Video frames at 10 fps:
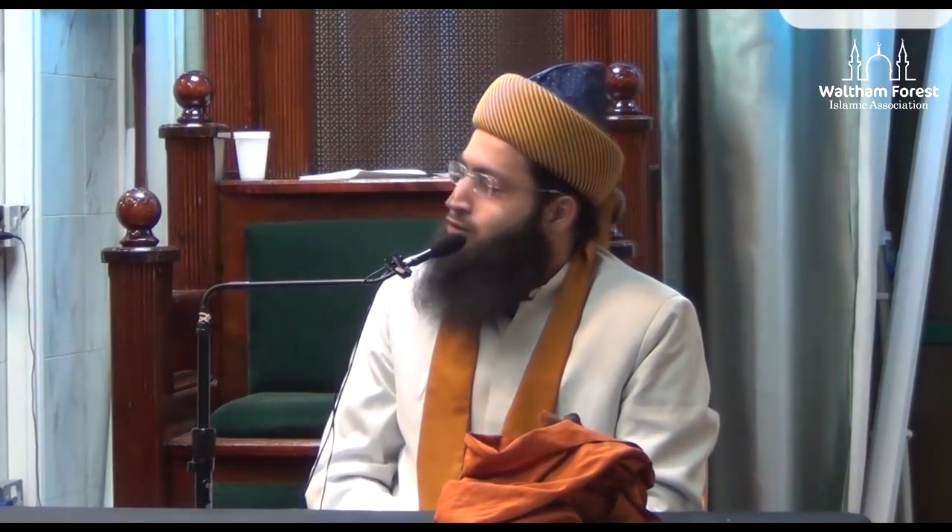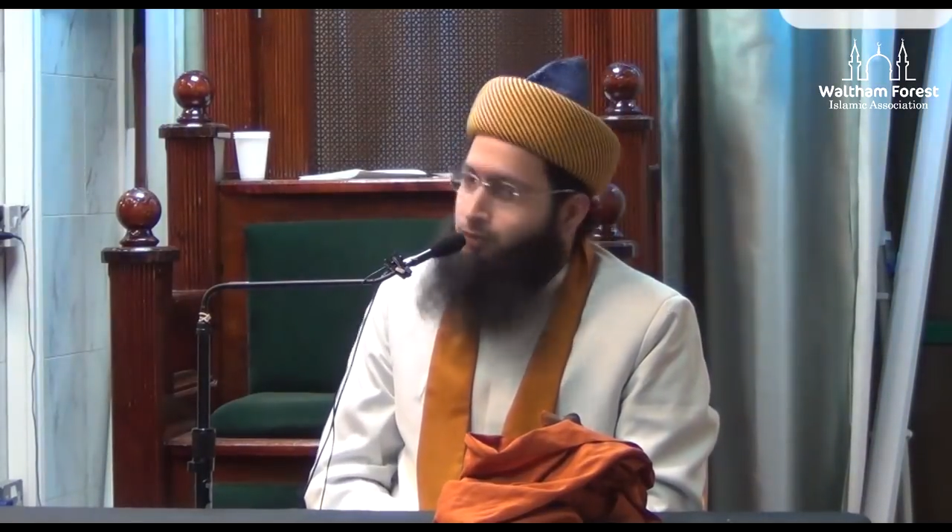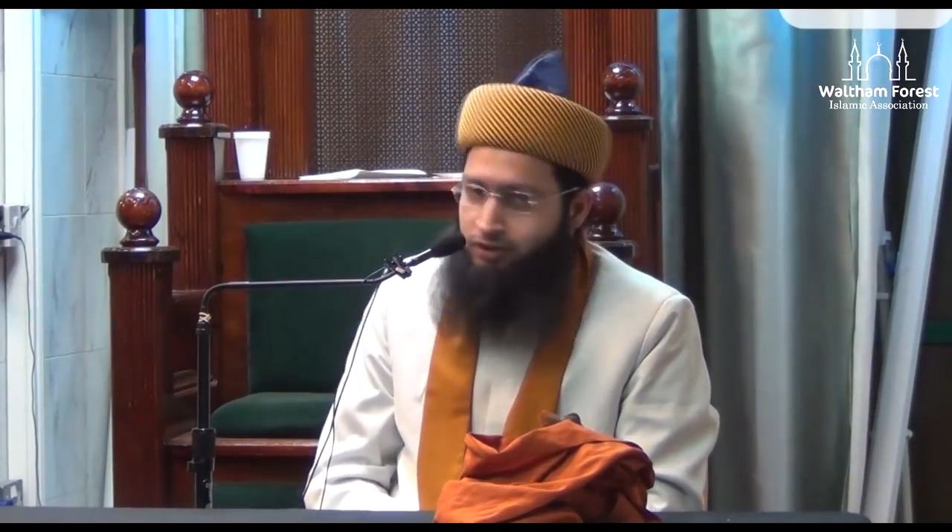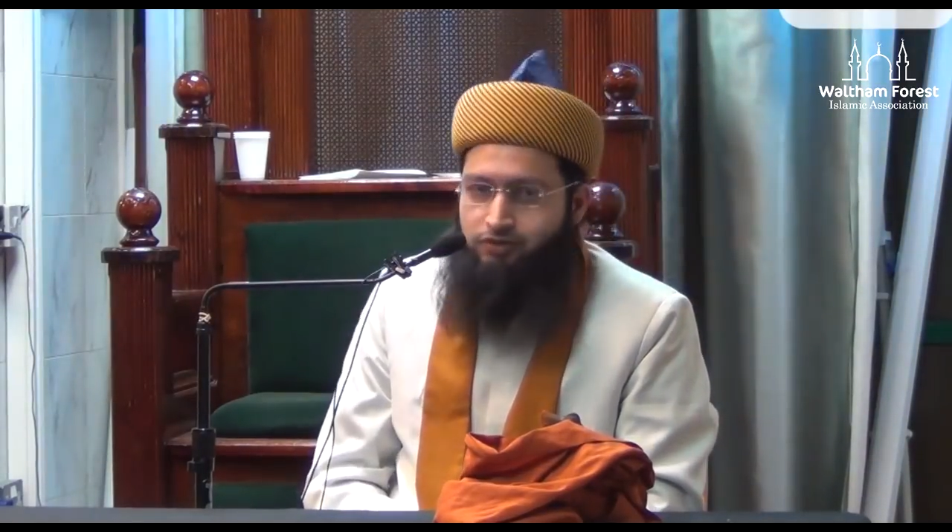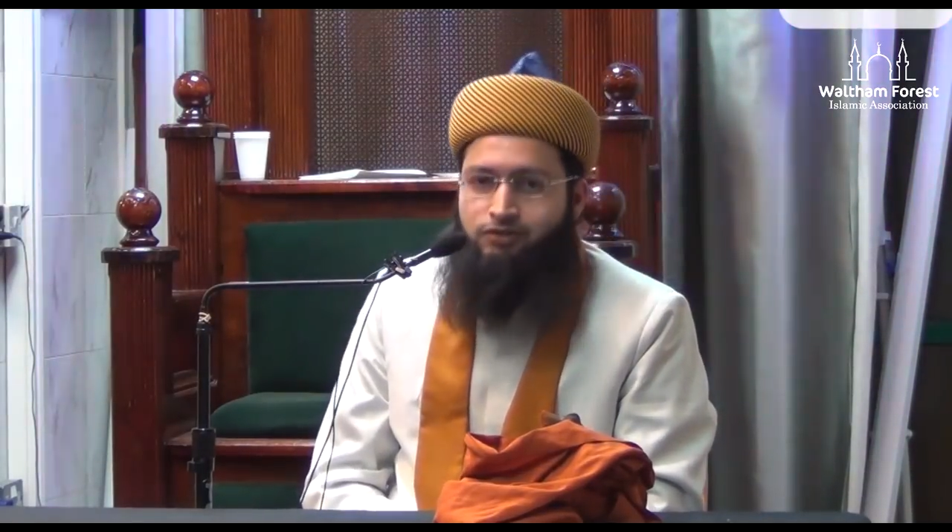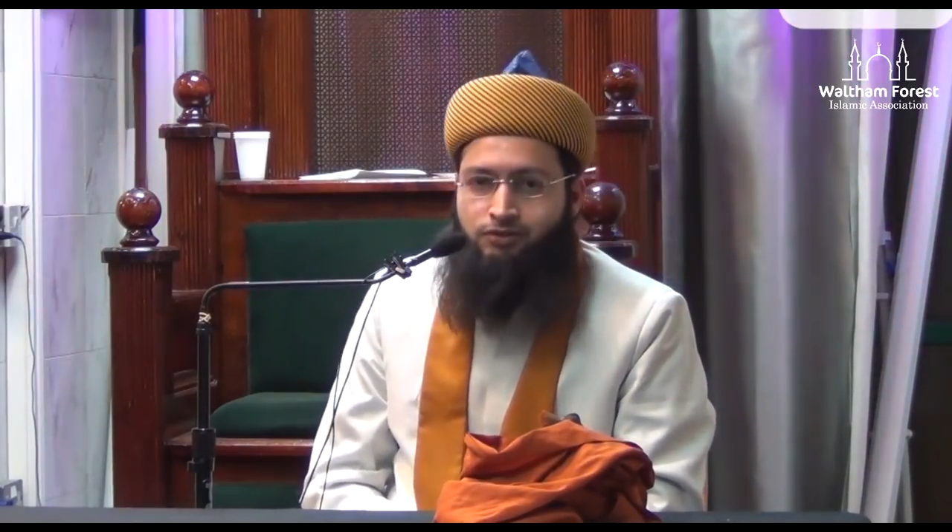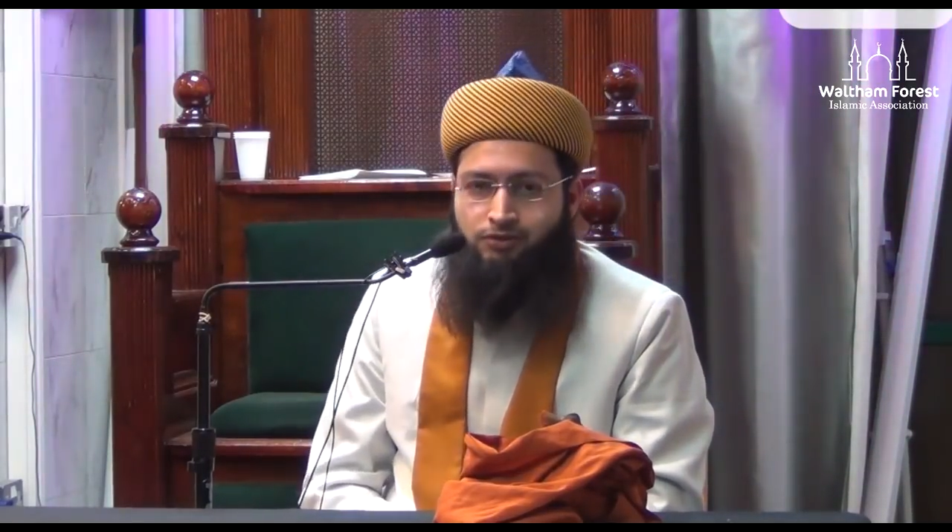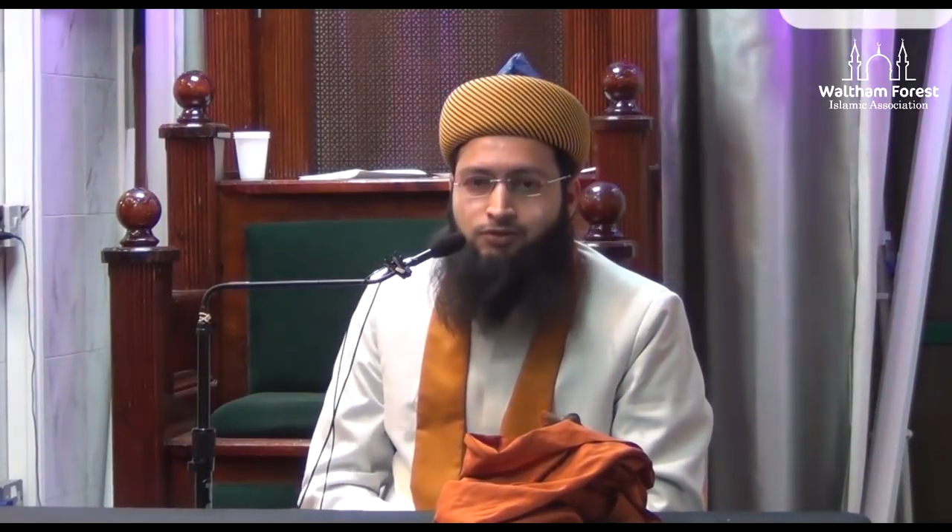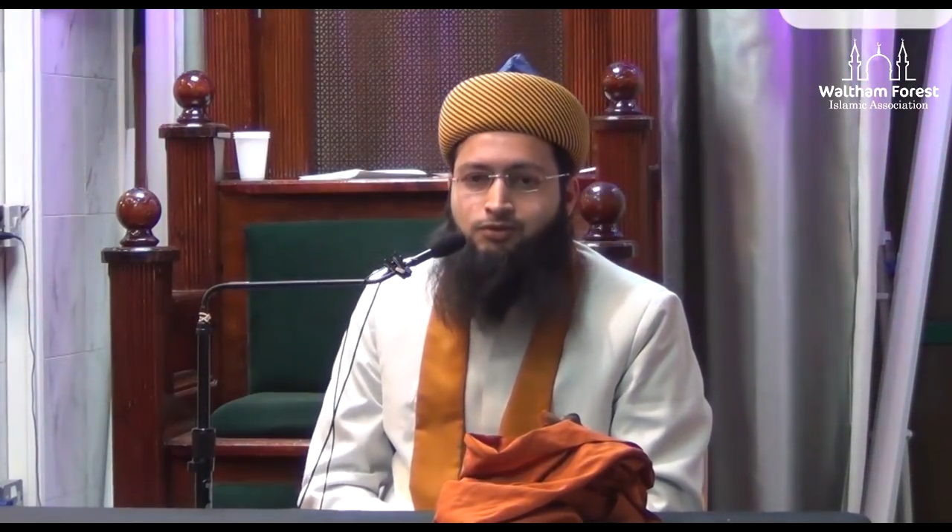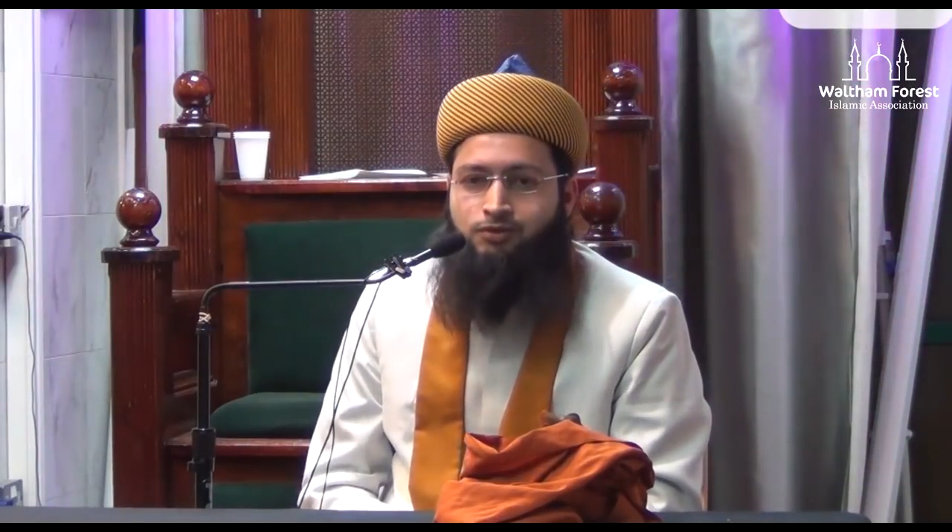permit us
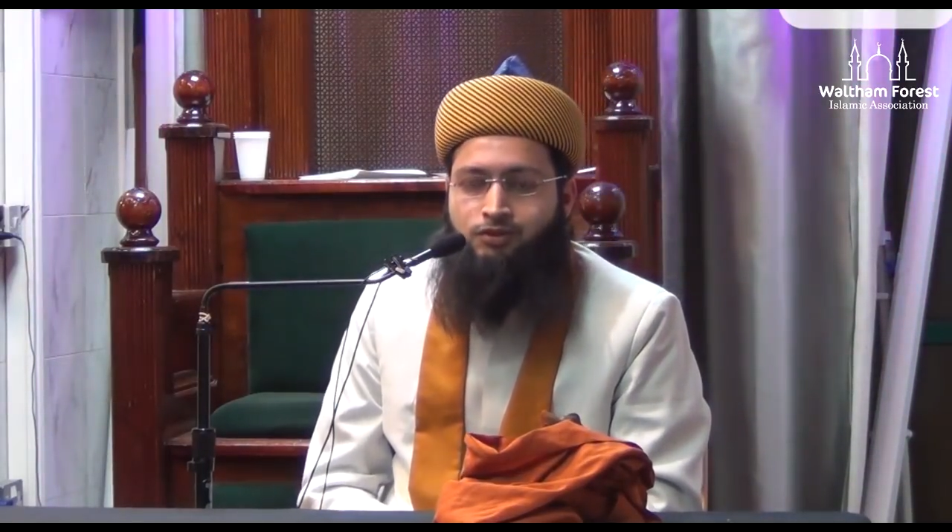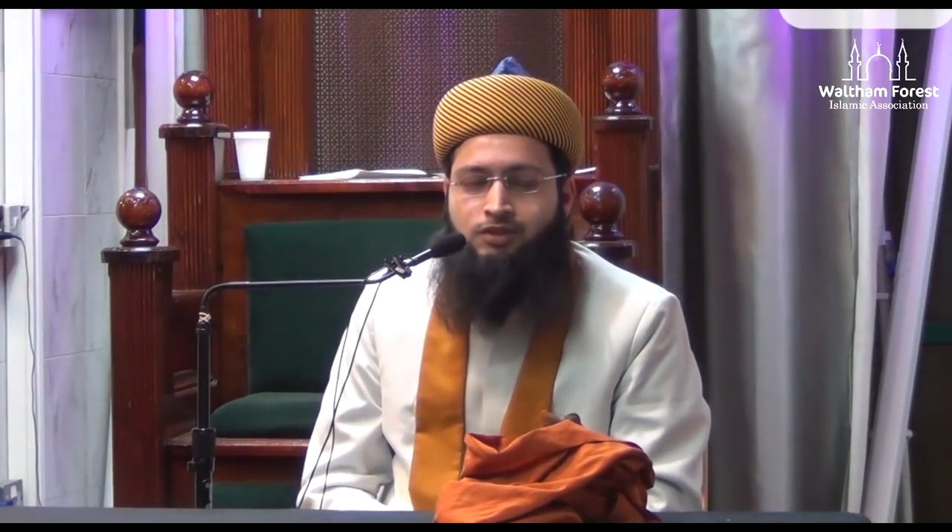to